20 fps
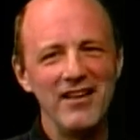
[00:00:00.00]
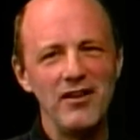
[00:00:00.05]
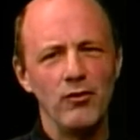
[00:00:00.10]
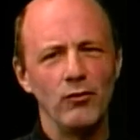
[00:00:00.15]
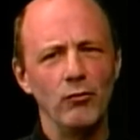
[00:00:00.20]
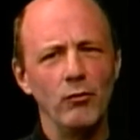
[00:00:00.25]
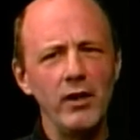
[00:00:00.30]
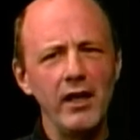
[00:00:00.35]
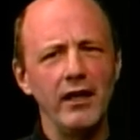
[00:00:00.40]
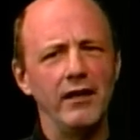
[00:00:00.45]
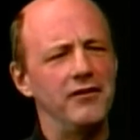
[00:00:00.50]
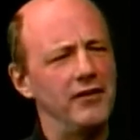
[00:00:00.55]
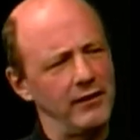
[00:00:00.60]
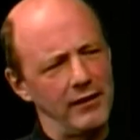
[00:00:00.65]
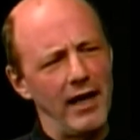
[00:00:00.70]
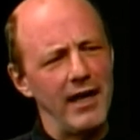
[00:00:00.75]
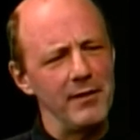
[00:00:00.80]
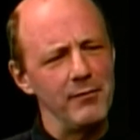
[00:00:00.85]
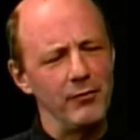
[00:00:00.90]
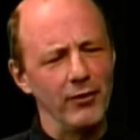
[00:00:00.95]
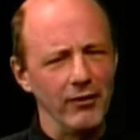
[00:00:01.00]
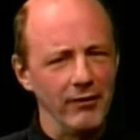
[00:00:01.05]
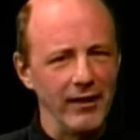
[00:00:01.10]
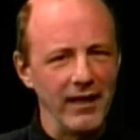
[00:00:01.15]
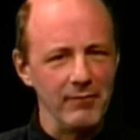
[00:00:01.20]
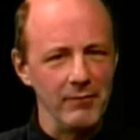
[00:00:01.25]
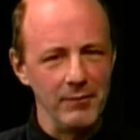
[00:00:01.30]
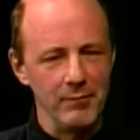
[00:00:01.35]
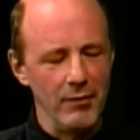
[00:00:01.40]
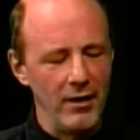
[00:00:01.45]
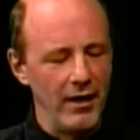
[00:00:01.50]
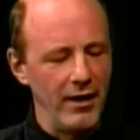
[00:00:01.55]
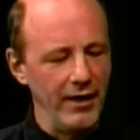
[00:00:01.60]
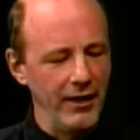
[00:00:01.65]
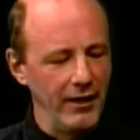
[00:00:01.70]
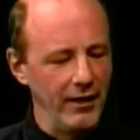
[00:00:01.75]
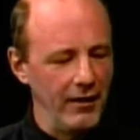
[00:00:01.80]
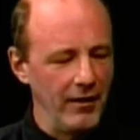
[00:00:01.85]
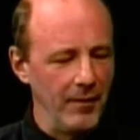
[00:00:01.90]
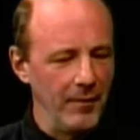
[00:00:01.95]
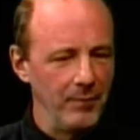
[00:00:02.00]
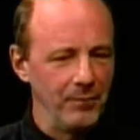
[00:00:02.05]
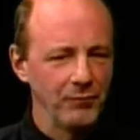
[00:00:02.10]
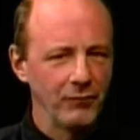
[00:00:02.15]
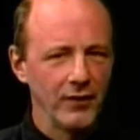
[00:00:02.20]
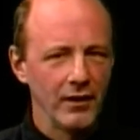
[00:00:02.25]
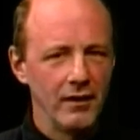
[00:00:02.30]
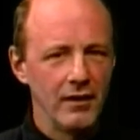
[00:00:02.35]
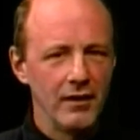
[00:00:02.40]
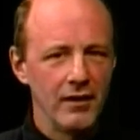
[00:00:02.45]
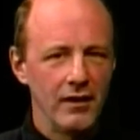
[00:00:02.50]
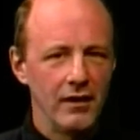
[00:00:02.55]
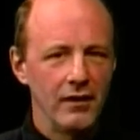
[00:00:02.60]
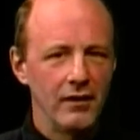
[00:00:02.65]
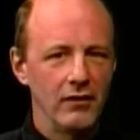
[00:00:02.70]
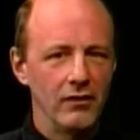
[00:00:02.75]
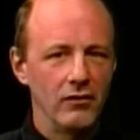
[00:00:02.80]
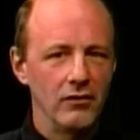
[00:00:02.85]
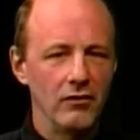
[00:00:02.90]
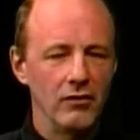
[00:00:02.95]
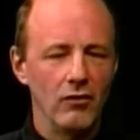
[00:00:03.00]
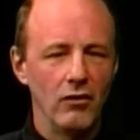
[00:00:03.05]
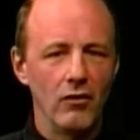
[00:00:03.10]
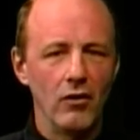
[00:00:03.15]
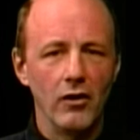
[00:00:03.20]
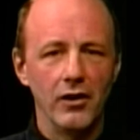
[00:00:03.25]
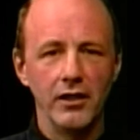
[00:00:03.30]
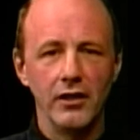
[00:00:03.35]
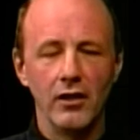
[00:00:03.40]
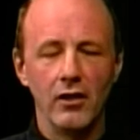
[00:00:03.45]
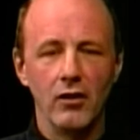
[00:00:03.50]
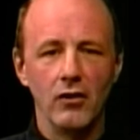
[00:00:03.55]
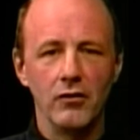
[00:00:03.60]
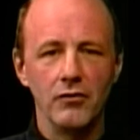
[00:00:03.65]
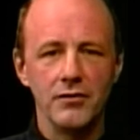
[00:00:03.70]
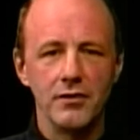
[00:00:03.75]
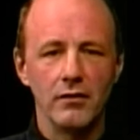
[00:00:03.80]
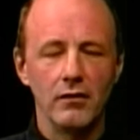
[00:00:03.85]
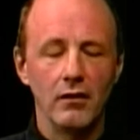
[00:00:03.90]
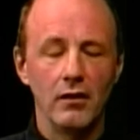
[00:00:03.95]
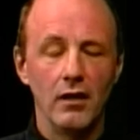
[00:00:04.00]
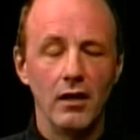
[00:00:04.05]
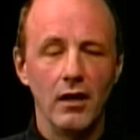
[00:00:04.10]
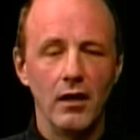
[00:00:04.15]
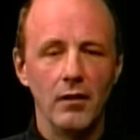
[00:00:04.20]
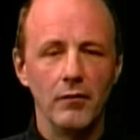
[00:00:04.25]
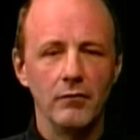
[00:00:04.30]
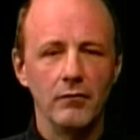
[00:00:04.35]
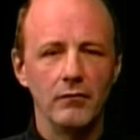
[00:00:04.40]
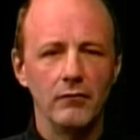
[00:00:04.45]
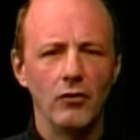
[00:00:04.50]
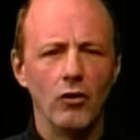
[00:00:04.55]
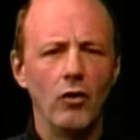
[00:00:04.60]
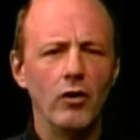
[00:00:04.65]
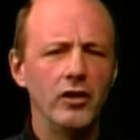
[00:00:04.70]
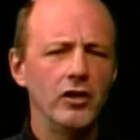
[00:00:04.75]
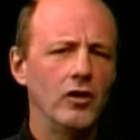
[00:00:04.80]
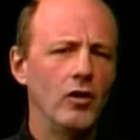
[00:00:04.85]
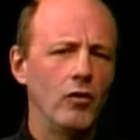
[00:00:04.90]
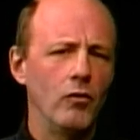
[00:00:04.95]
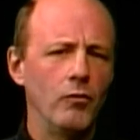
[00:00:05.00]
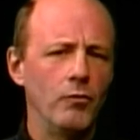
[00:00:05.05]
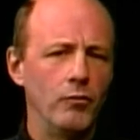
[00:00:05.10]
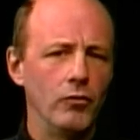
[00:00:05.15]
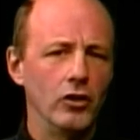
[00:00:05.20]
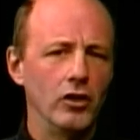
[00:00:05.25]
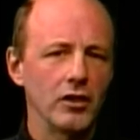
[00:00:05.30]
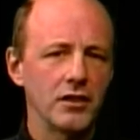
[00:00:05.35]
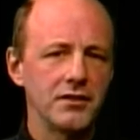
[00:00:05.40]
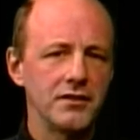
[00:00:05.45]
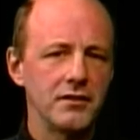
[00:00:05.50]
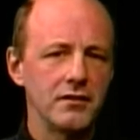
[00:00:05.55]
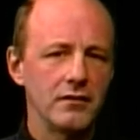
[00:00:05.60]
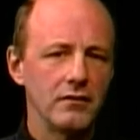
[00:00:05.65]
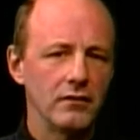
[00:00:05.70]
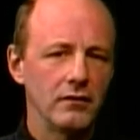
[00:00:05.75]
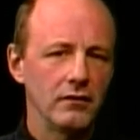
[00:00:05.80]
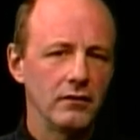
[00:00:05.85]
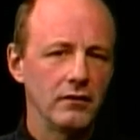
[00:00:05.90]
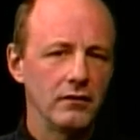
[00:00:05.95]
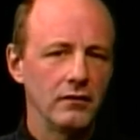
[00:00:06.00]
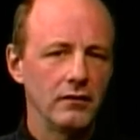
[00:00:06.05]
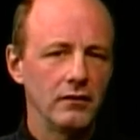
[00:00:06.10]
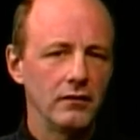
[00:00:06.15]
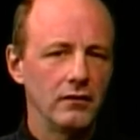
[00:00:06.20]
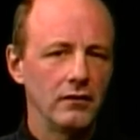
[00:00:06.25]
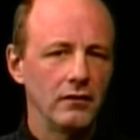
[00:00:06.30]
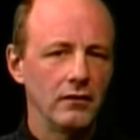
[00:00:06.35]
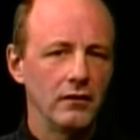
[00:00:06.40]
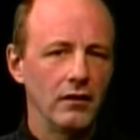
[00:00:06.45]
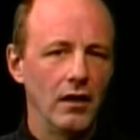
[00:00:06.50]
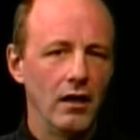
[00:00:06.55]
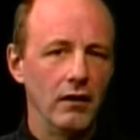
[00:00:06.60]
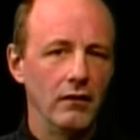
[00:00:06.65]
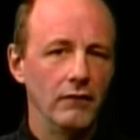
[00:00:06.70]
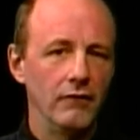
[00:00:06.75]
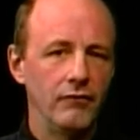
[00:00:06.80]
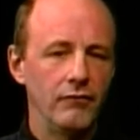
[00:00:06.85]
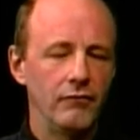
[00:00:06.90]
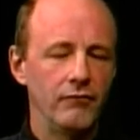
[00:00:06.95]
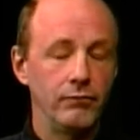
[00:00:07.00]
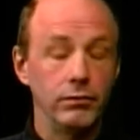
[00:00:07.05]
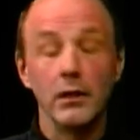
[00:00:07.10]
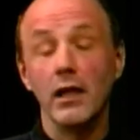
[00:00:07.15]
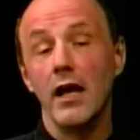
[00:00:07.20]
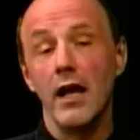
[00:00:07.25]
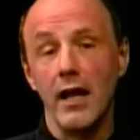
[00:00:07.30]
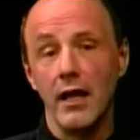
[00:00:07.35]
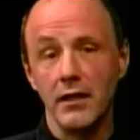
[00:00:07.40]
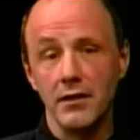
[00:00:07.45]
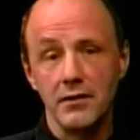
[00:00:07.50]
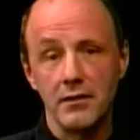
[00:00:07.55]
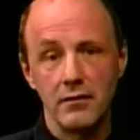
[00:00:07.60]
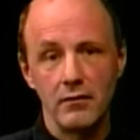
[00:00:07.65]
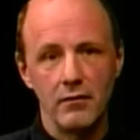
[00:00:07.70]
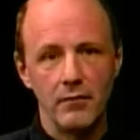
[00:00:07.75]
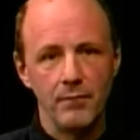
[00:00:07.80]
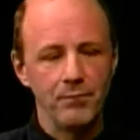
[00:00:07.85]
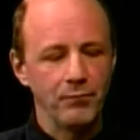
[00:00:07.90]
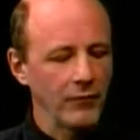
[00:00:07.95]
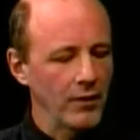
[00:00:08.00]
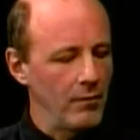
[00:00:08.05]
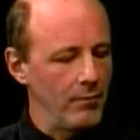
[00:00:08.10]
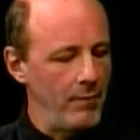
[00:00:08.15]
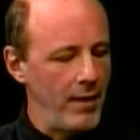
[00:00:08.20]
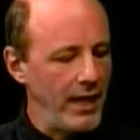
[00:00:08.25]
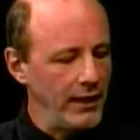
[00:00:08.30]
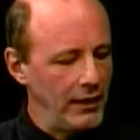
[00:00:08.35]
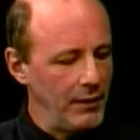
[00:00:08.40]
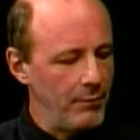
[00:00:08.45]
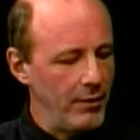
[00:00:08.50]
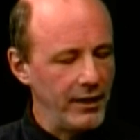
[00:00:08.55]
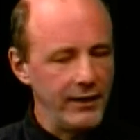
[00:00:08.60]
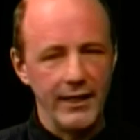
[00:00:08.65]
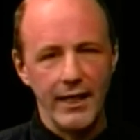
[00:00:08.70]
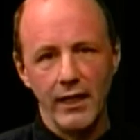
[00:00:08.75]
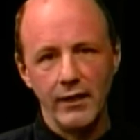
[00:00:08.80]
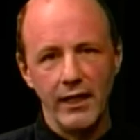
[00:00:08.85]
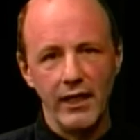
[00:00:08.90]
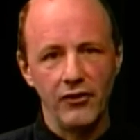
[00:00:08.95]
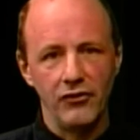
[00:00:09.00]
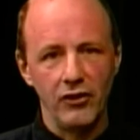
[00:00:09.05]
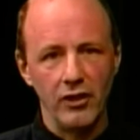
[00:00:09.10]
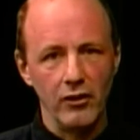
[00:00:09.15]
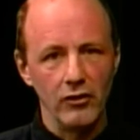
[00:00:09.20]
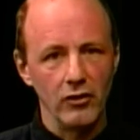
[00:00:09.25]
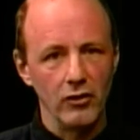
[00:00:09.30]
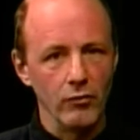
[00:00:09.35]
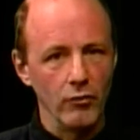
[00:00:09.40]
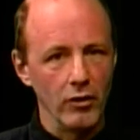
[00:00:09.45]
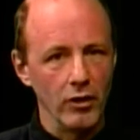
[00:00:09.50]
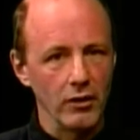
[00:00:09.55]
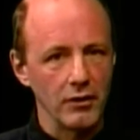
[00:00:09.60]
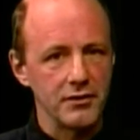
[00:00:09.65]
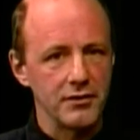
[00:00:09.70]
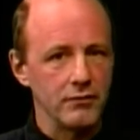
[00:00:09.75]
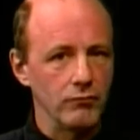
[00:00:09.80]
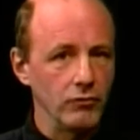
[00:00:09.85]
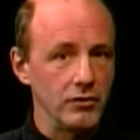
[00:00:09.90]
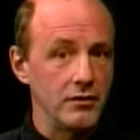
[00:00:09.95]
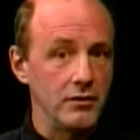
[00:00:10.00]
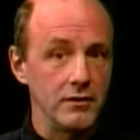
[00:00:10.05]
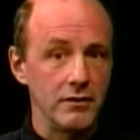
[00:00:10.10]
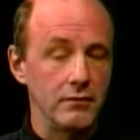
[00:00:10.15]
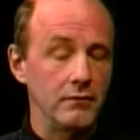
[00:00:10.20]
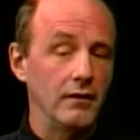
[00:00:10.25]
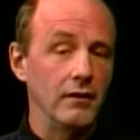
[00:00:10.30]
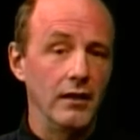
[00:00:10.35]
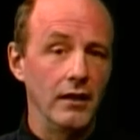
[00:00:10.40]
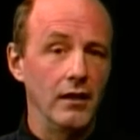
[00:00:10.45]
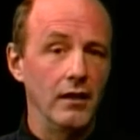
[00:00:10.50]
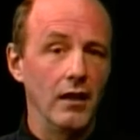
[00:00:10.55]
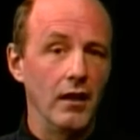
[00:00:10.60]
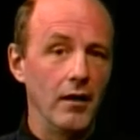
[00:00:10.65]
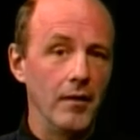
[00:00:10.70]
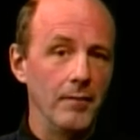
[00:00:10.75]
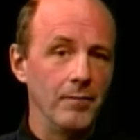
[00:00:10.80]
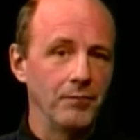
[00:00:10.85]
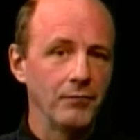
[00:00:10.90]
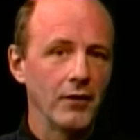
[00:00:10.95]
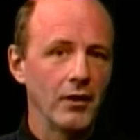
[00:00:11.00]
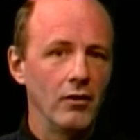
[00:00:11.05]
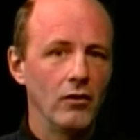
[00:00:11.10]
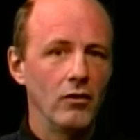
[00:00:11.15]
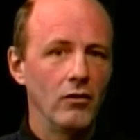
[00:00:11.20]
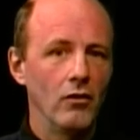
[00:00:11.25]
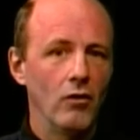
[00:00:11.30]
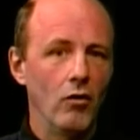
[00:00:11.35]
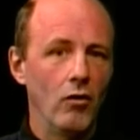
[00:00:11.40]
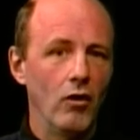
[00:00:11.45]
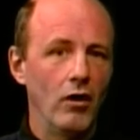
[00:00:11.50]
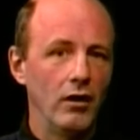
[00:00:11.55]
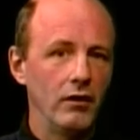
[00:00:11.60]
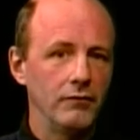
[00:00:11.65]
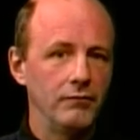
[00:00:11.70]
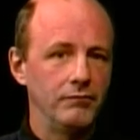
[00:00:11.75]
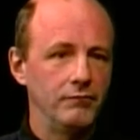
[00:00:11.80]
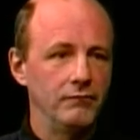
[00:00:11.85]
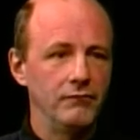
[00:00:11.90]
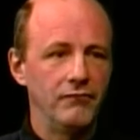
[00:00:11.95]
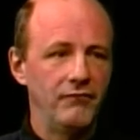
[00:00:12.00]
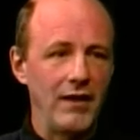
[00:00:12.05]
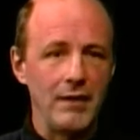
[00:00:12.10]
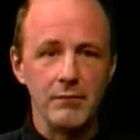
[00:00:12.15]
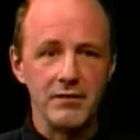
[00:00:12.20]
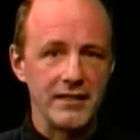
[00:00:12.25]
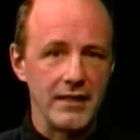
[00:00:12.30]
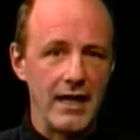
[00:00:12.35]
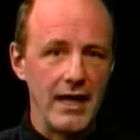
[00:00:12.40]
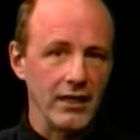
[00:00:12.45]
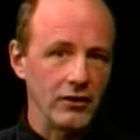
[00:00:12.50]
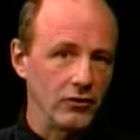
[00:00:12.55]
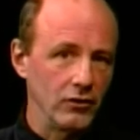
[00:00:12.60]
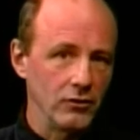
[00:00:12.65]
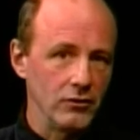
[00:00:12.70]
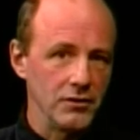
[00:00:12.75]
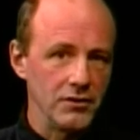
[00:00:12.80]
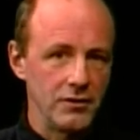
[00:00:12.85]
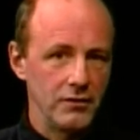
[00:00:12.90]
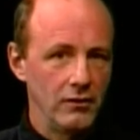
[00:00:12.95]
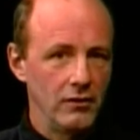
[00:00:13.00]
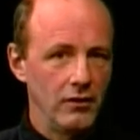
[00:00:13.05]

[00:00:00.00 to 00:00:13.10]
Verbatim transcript: we, the library, have been buying um, audios, um, audio books of plays, mainly by the LA Theater Works, which is in um, all famous actors.